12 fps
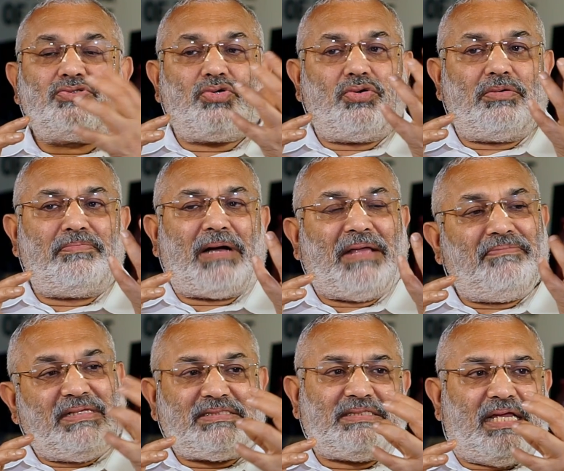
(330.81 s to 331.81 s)
So by
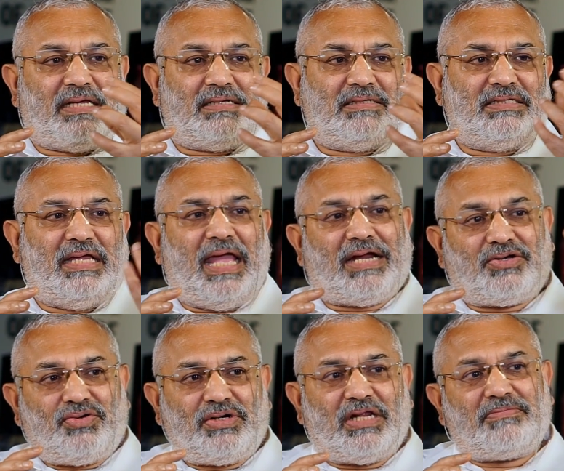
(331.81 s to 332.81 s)
mistake, the
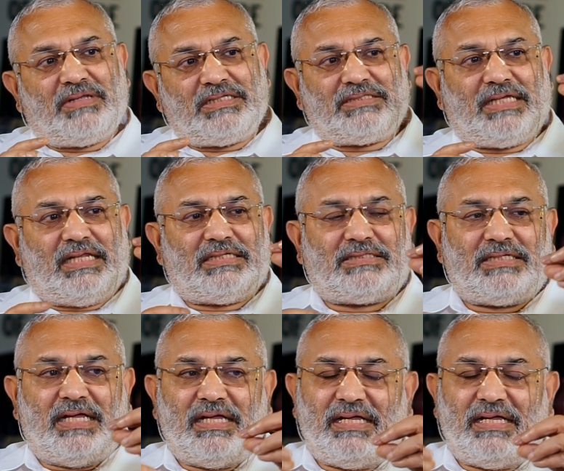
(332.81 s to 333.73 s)
ectodermal cells